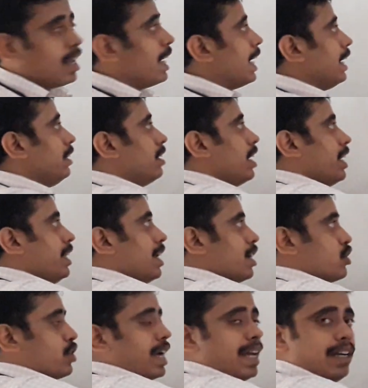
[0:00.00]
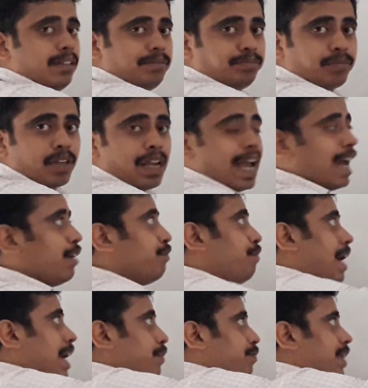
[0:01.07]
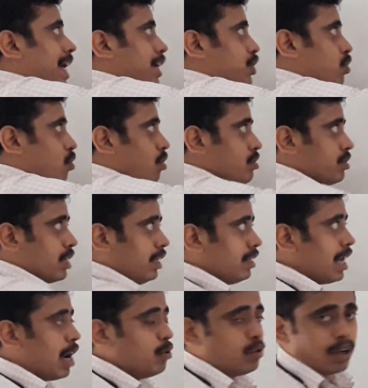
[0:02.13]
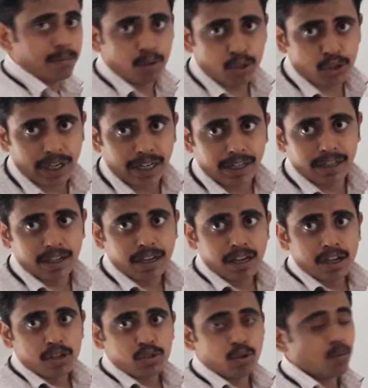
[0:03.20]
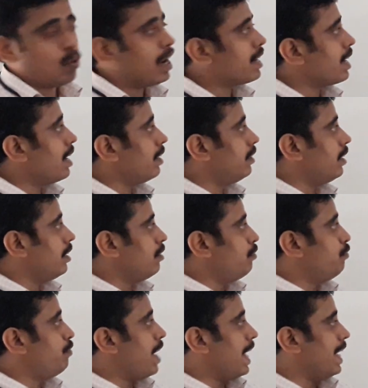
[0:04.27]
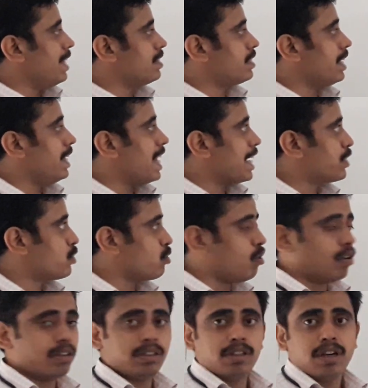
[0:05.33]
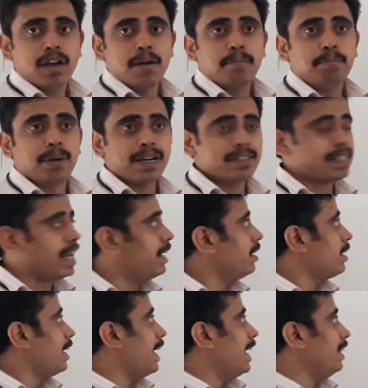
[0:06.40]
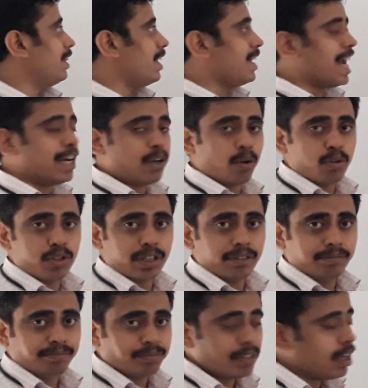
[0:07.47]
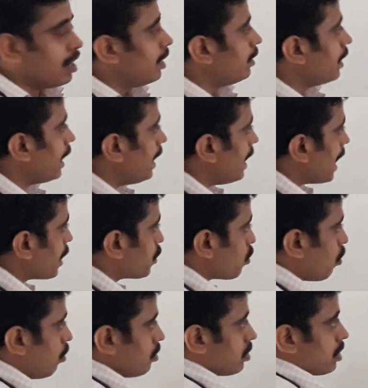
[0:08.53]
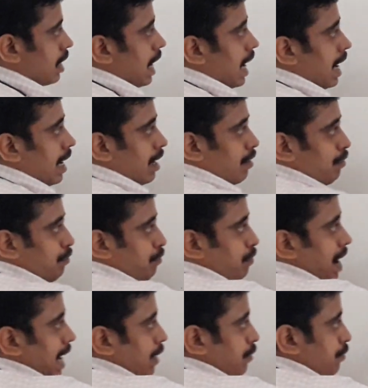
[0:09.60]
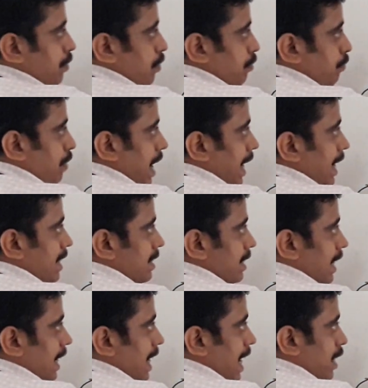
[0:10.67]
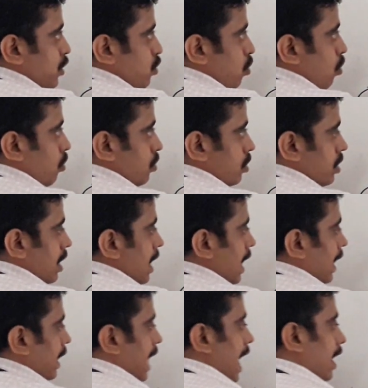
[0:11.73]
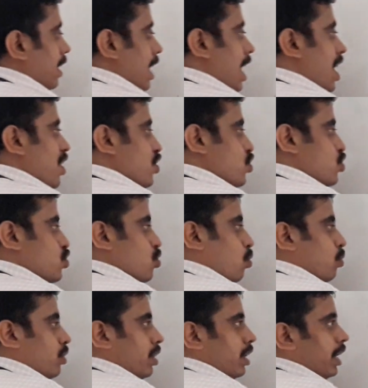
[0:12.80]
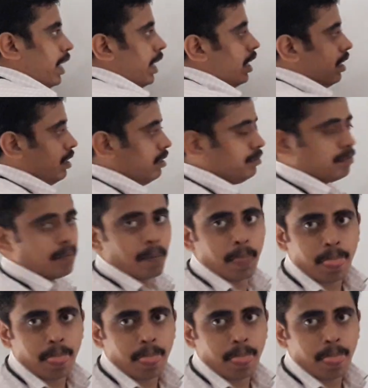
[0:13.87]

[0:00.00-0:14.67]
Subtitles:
in the inner shell and 5 electrons in the outermost shell. So what are the valence electrons present in the nitrogen? The electrons are 5 valence electrons that are shown here.